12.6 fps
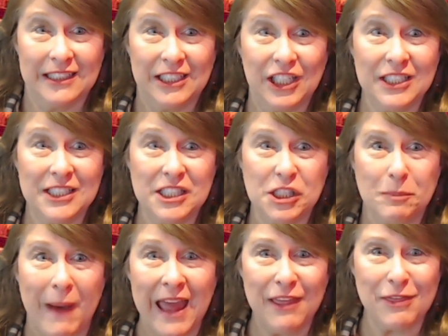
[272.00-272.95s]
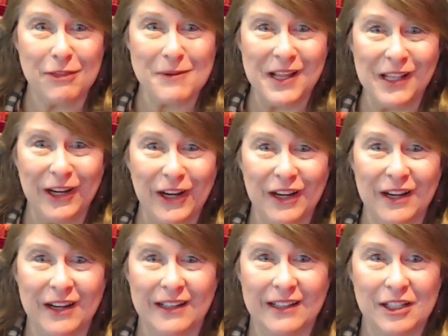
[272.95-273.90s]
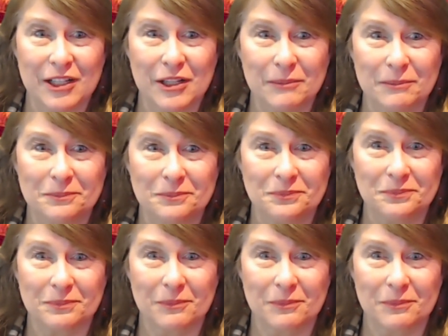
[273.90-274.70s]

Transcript: Good spy thriller. I have to stop this.